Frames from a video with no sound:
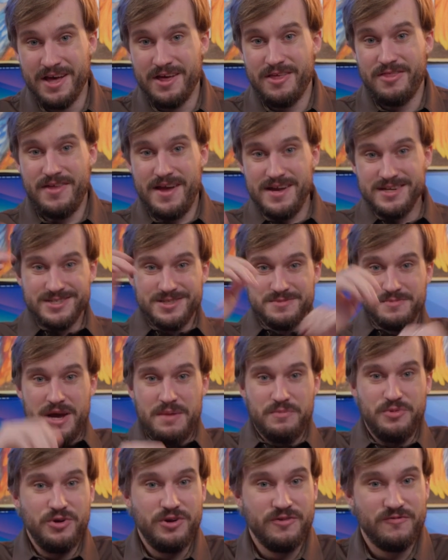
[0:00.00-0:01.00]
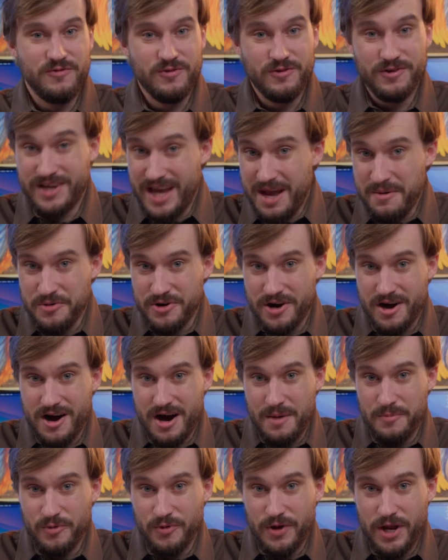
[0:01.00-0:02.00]
Thanks to my beautiful camera
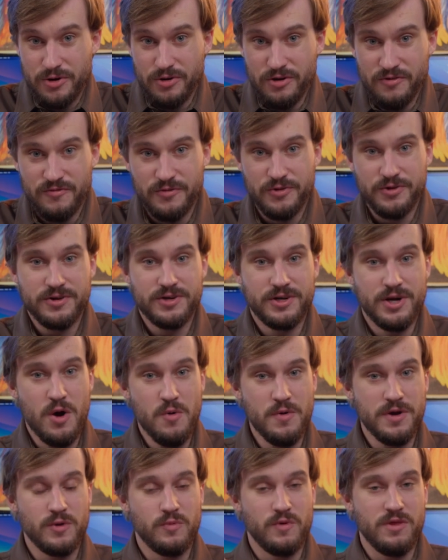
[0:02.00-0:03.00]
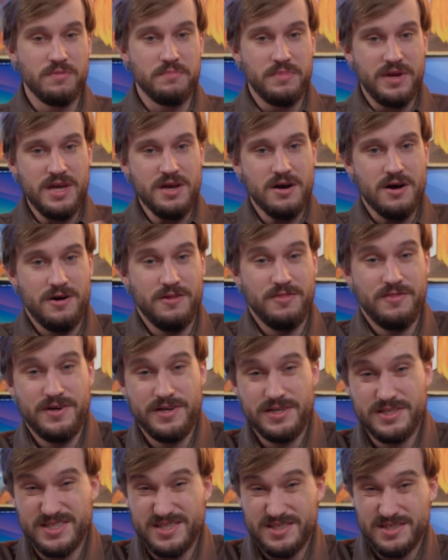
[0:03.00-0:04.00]
operator for going with me on
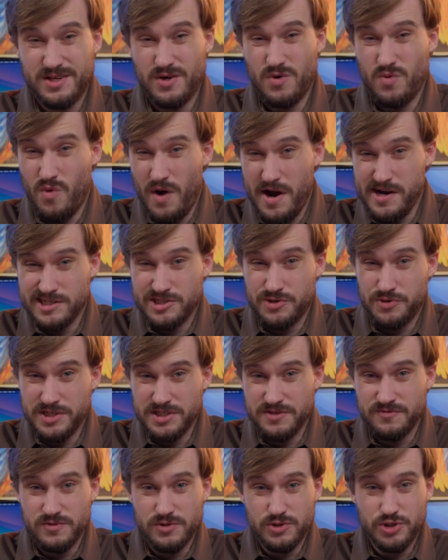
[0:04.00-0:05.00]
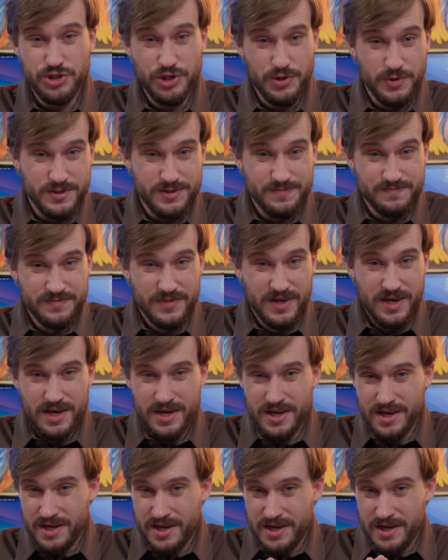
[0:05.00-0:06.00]
this quite stressful shoot.
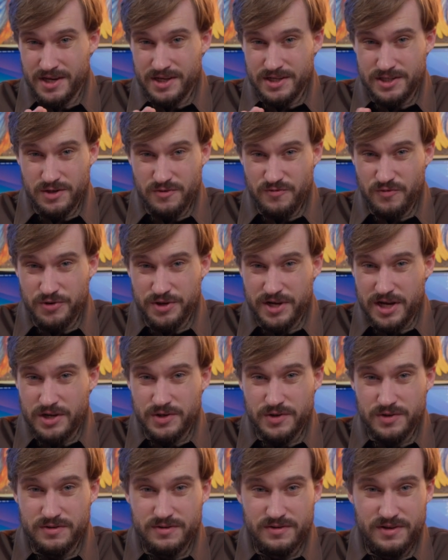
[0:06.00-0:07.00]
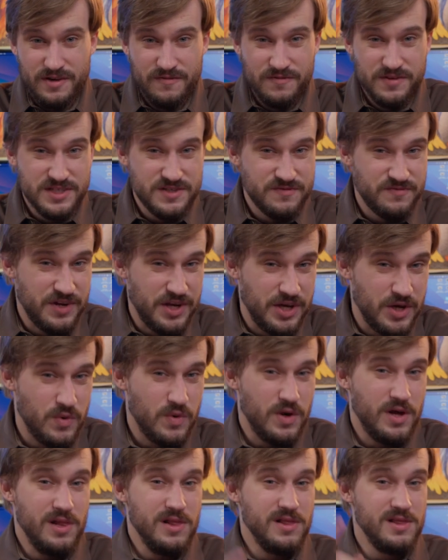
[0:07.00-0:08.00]
Don't forget to give this
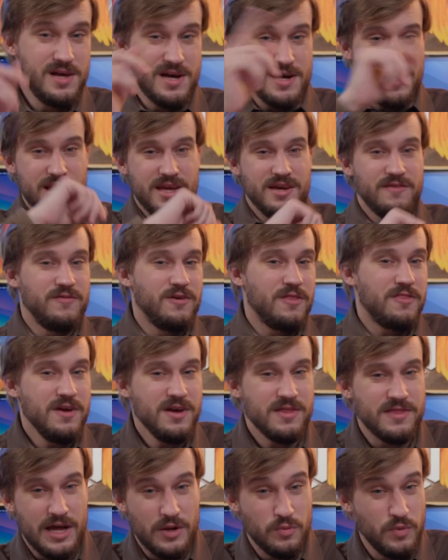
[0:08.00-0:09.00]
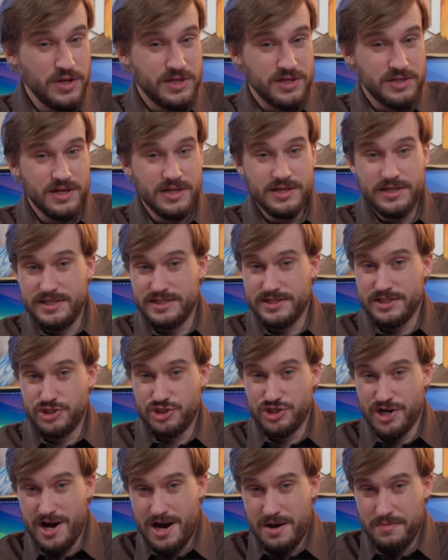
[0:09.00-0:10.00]
video a like if you think that we did a decent
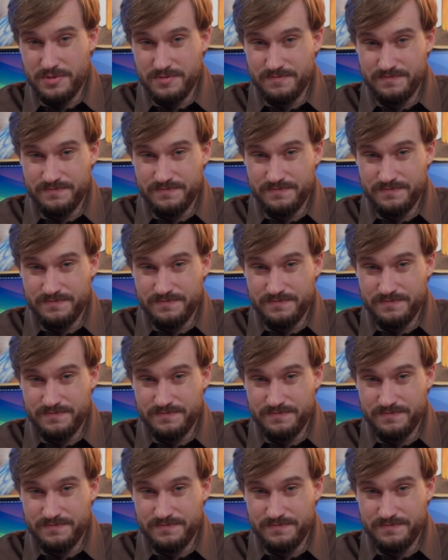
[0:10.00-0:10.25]
job.